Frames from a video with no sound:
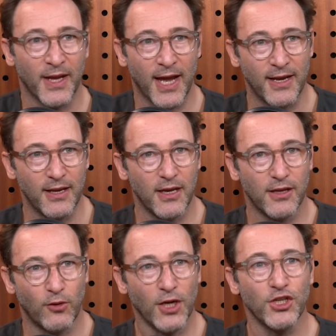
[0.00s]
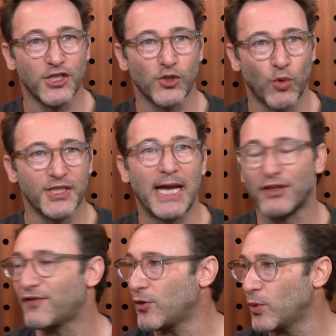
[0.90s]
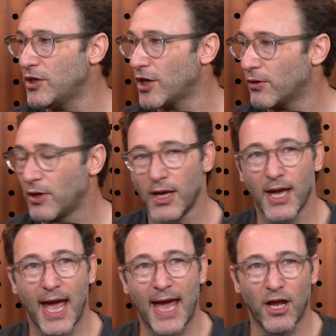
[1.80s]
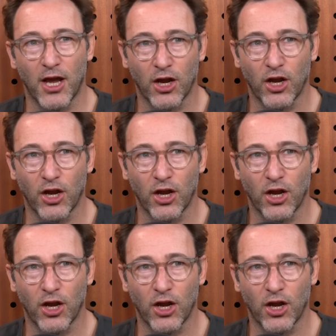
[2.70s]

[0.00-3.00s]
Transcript: And the question is what's out the front window? And